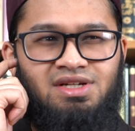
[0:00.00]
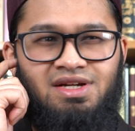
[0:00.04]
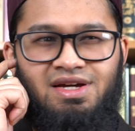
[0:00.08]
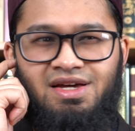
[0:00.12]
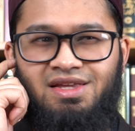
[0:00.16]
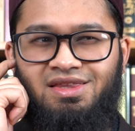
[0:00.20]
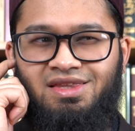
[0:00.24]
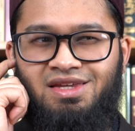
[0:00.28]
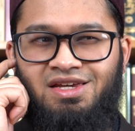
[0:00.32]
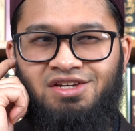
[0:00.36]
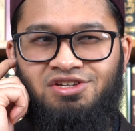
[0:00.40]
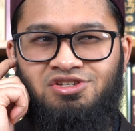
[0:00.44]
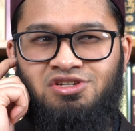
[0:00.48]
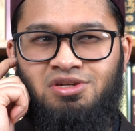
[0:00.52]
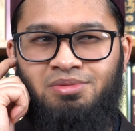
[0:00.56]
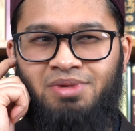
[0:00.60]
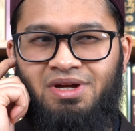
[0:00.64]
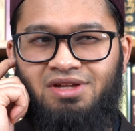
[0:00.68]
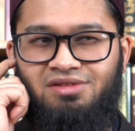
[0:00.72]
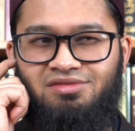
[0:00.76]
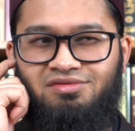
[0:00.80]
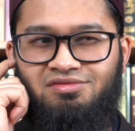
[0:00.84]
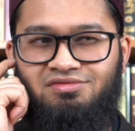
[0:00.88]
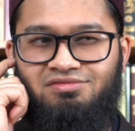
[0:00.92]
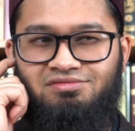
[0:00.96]
and it takes you
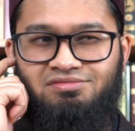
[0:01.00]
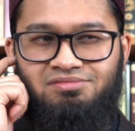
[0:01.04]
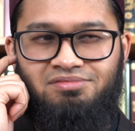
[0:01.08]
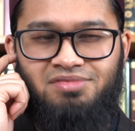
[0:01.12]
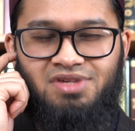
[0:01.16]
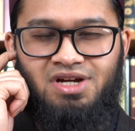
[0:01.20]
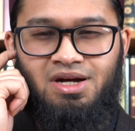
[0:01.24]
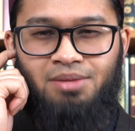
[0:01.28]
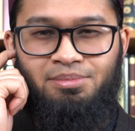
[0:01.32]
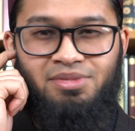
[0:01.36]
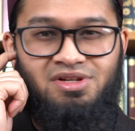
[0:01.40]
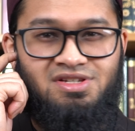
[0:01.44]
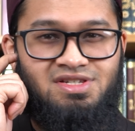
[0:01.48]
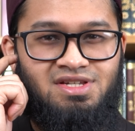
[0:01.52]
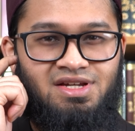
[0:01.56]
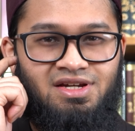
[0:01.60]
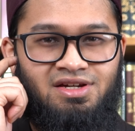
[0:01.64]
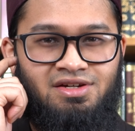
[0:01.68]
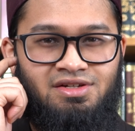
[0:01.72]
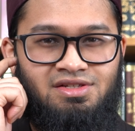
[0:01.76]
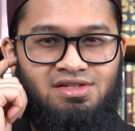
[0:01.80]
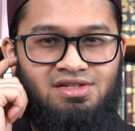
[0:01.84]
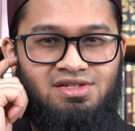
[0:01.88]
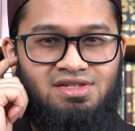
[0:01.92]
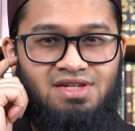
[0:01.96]
about couple of
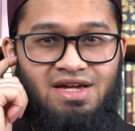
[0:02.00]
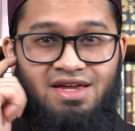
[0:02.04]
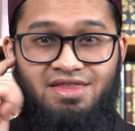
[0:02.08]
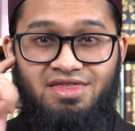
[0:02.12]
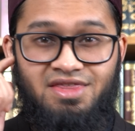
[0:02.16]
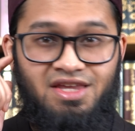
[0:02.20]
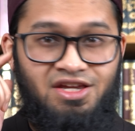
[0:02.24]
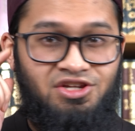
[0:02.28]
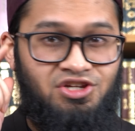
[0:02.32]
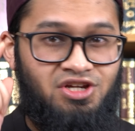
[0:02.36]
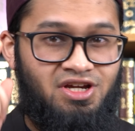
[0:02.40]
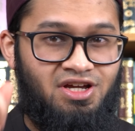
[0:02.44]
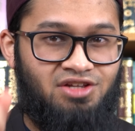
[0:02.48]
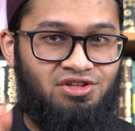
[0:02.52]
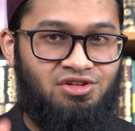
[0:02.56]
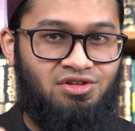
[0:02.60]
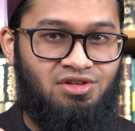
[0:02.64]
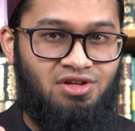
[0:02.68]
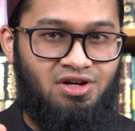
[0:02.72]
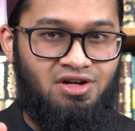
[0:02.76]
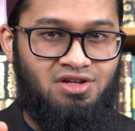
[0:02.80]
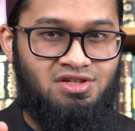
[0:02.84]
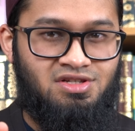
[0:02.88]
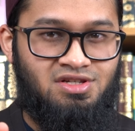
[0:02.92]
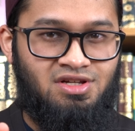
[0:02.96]
seconds and then you get to
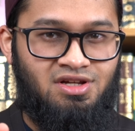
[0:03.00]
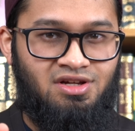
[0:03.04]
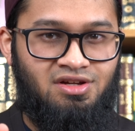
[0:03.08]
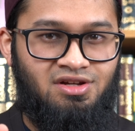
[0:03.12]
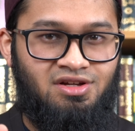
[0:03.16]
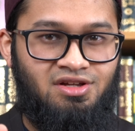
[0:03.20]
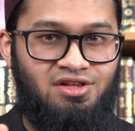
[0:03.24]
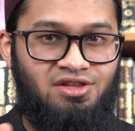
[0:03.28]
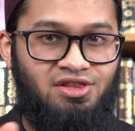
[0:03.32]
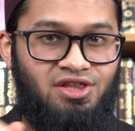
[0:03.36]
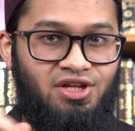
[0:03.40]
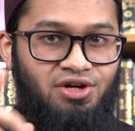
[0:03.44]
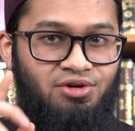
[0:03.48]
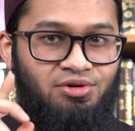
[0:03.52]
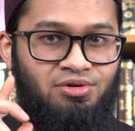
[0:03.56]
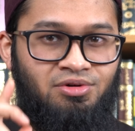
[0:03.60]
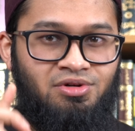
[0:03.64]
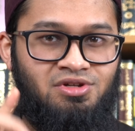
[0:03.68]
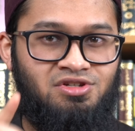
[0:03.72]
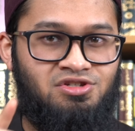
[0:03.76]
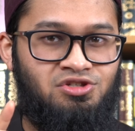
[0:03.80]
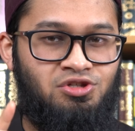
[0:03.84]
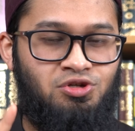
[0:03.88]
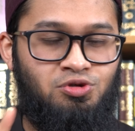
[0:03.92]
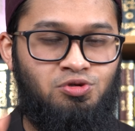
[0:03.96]
the answer, no,
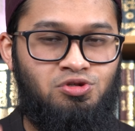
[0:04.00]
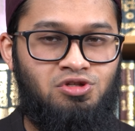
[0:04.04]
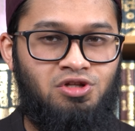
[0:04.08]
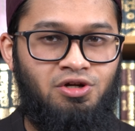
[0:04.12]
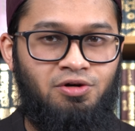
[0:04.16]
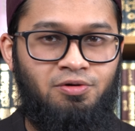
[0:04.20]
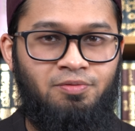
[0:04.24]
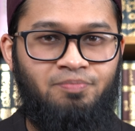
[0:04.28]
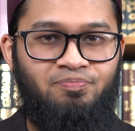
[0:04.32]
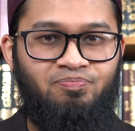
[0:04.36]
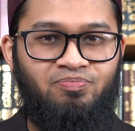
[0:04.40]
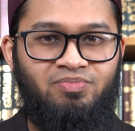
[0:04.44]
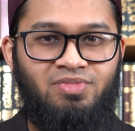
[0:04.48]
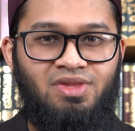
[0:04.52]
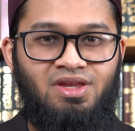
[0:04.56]
it's too slow.